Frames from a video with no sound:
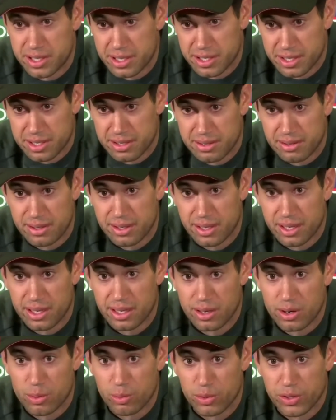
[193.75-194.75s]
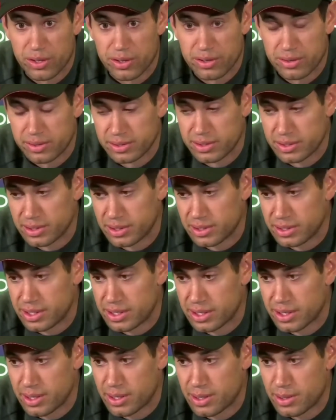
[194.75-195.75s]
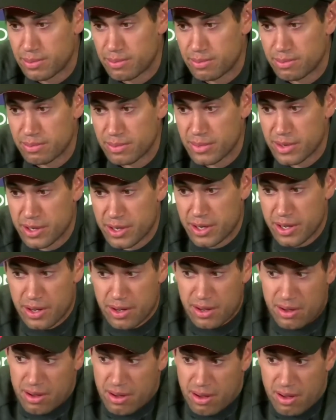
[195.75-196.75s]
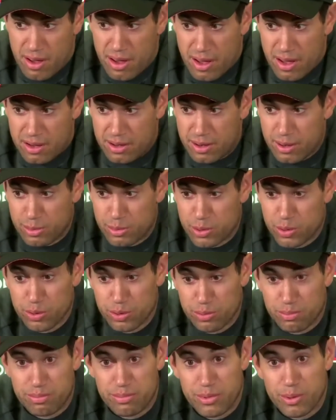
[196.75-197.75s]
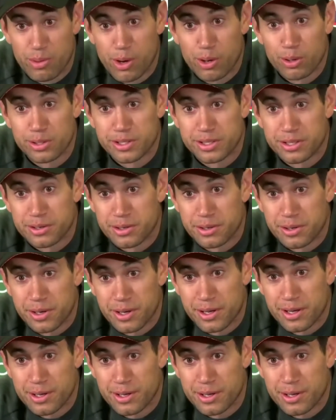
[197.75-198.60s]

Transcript: Just get on with it, and I'm sure the bowlers are